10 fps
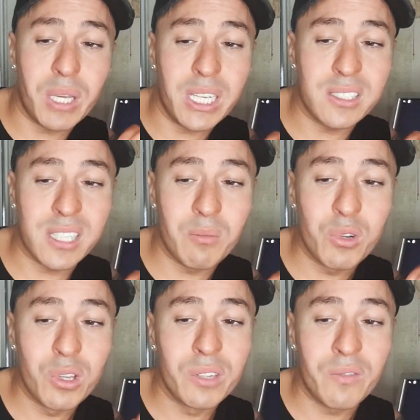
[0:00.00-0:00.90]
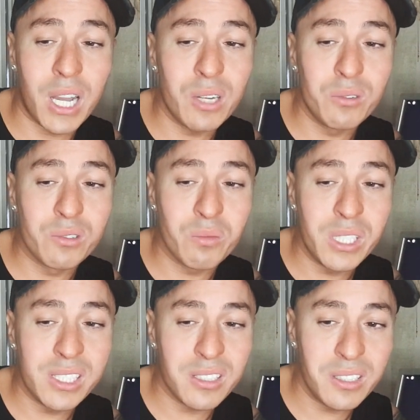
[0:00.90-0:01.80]
Pink's um, coloured vinyls
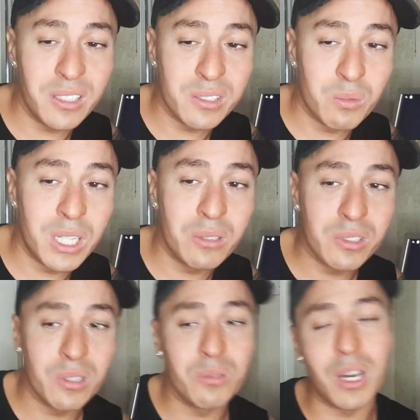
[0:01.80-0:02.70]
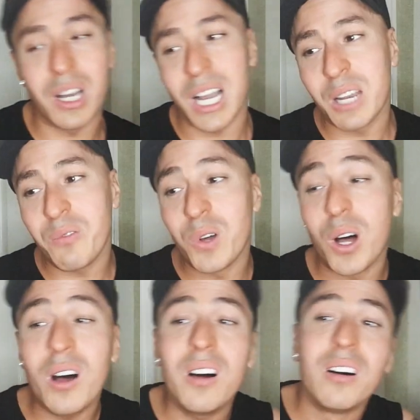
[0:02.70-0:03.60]
recently as well. So I kind of thought,
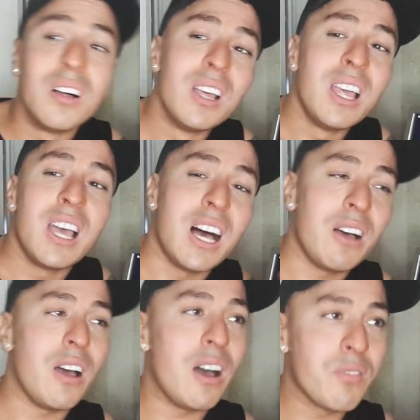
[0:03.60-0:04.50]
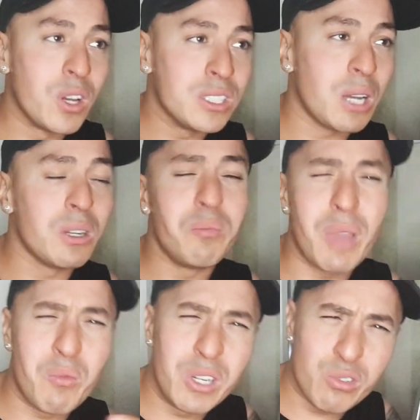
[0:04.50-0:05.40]
oh, I- I've gone down a
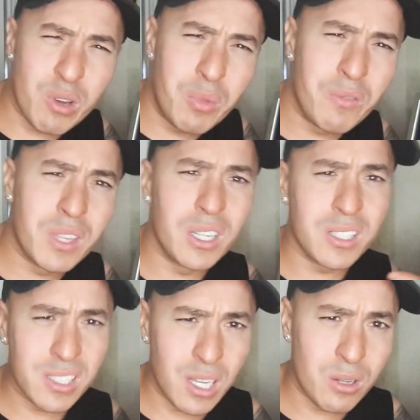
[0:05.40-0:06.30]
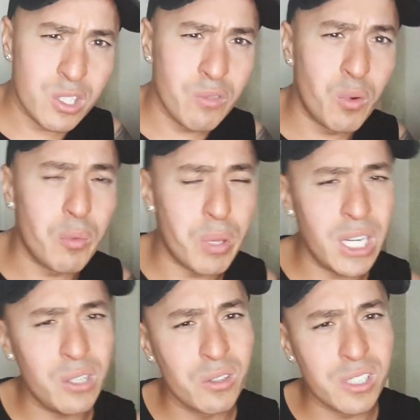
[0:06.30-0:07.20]
memory trip of the nostalgia of what
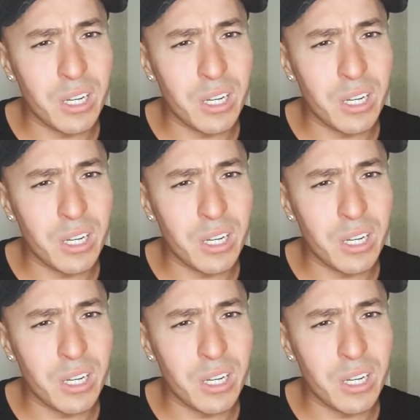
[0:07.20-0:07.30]
Pink does.